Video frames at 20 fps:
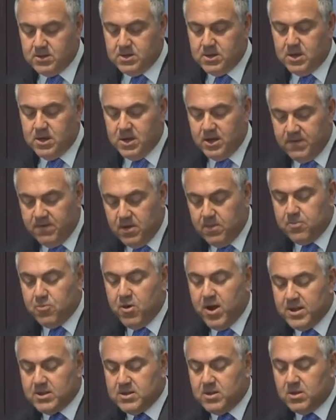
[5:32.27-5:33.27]
to deliver
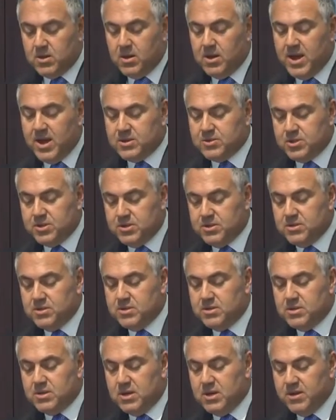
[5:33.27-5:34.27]
practical
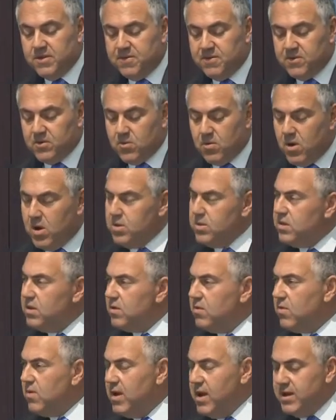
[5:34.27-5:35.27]
actions to lift growth
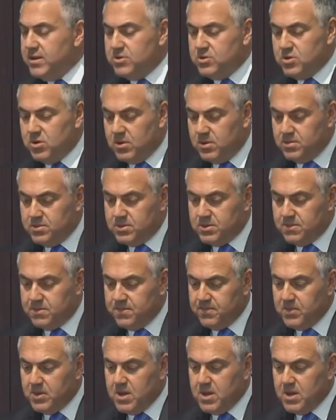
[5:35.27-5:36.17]
and create jobs.